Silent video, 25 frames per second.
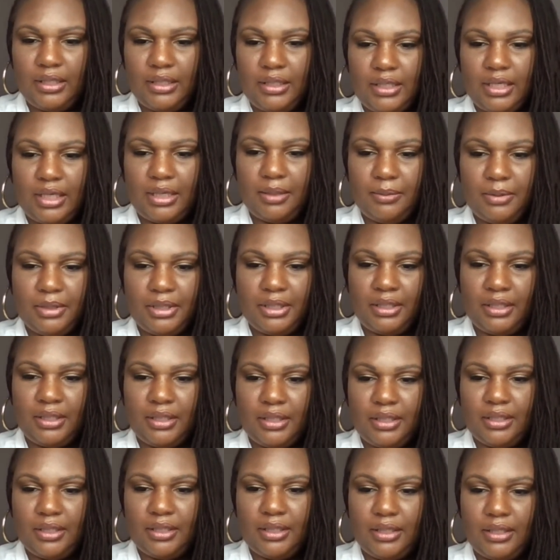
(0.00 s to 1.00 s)
type
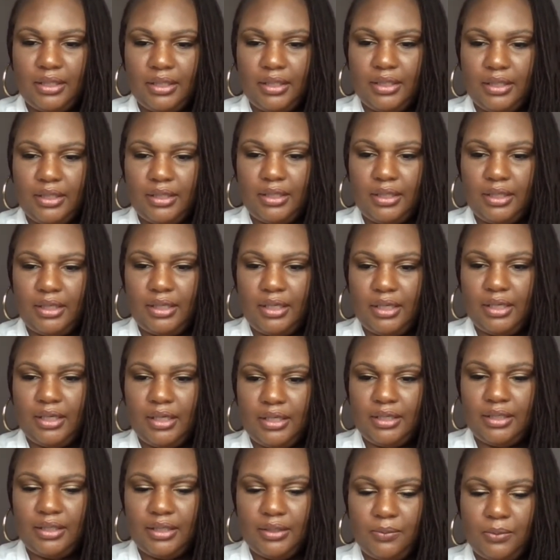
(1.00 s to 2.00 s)
it
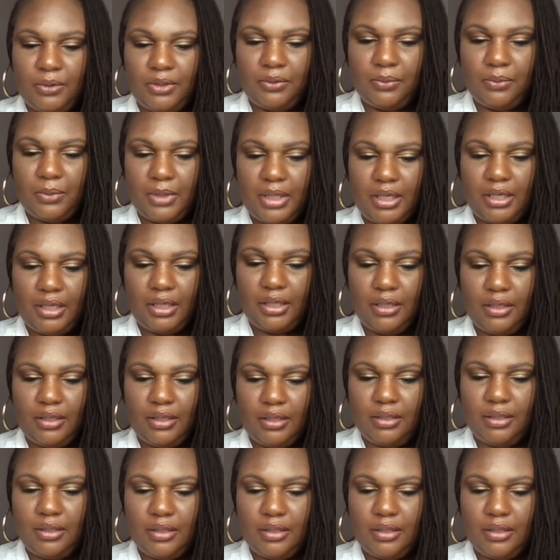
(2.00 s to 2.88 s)
and it went away.